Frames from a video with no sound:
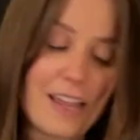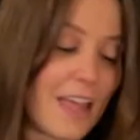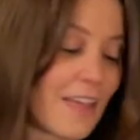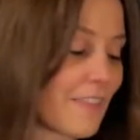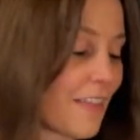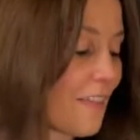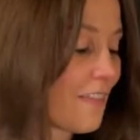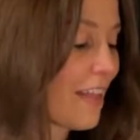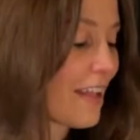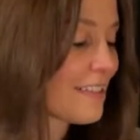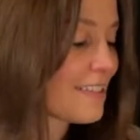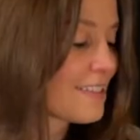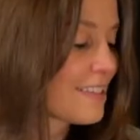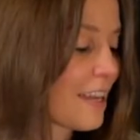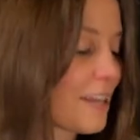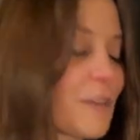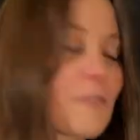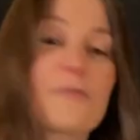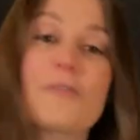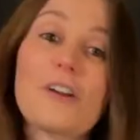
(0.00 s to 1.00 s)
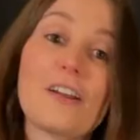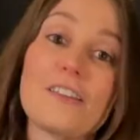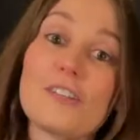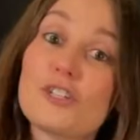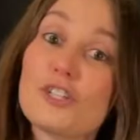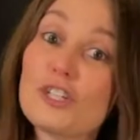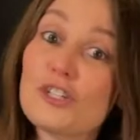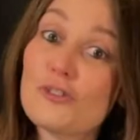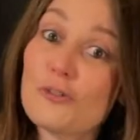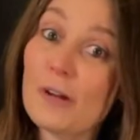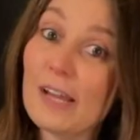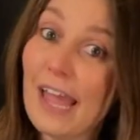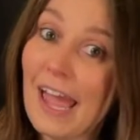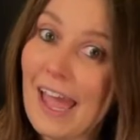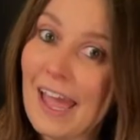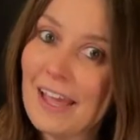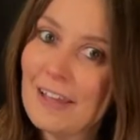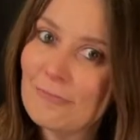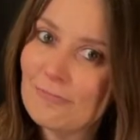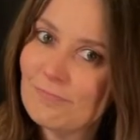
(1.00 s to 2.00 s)
and then that 2nd fret of the G string
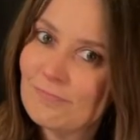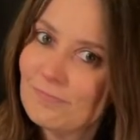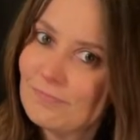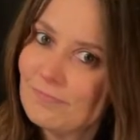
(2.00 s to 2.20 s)
A.